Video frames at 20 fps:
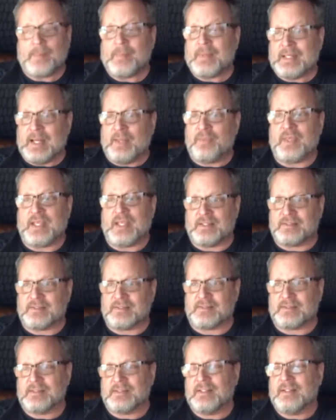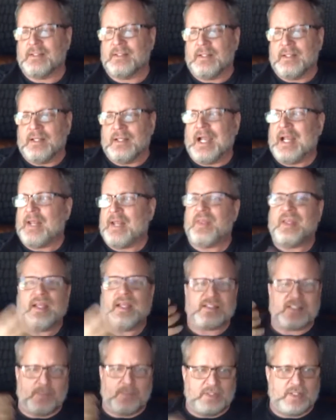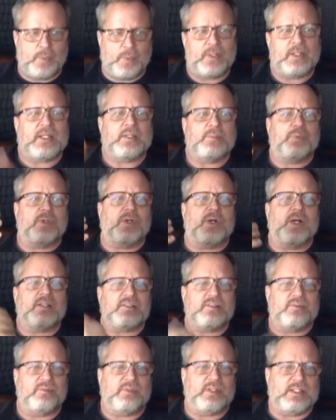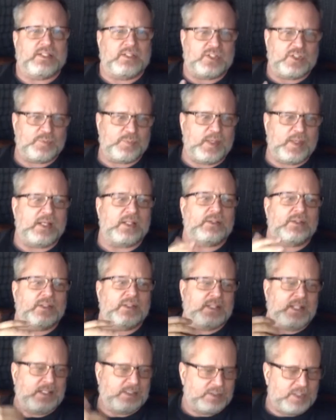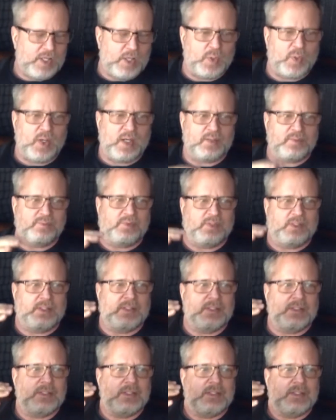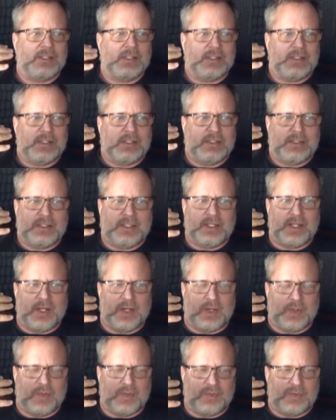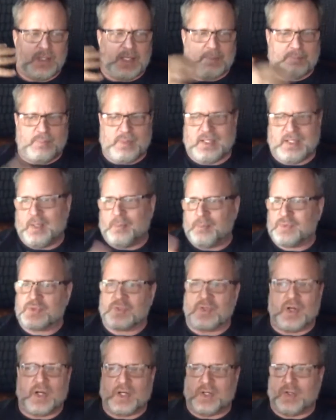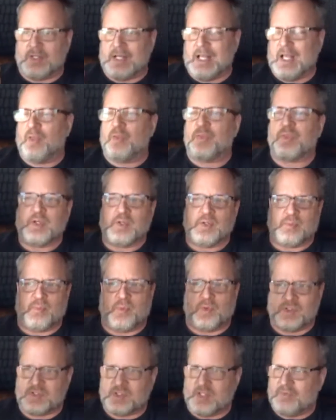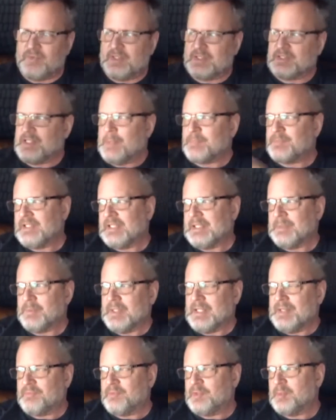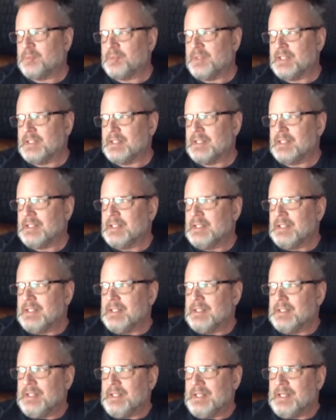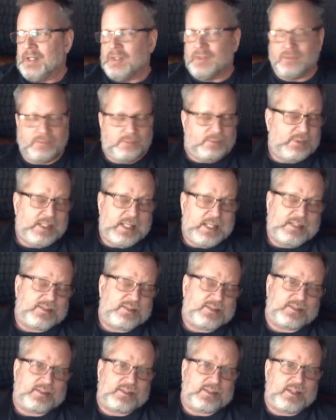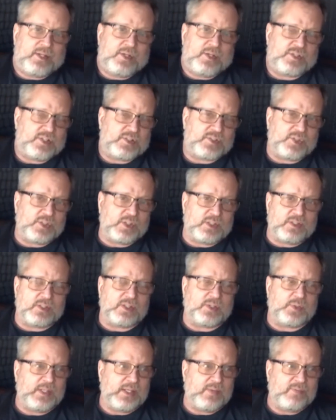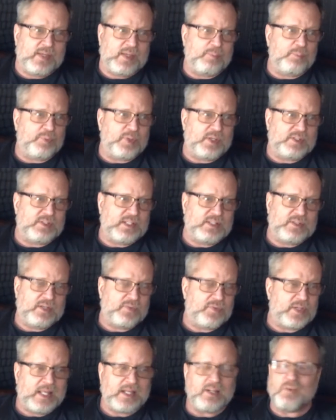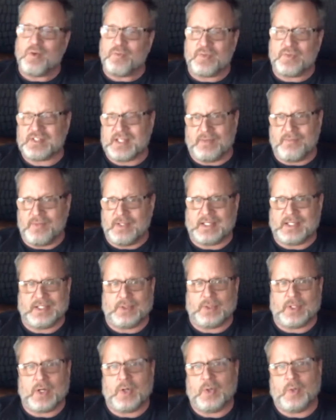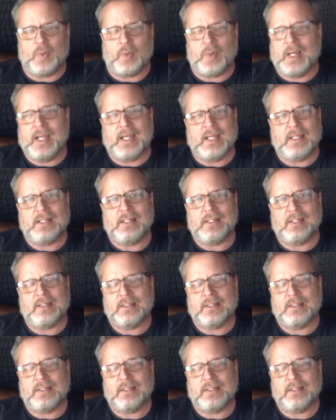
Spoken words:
I mean, I think it's something that we can progressively dispel and let go of and, you know, and become stronger and healthier and more self-accepting and whatever. But, you know, there's a certain degree of imprinting there that I don't know if it's ever going to go away.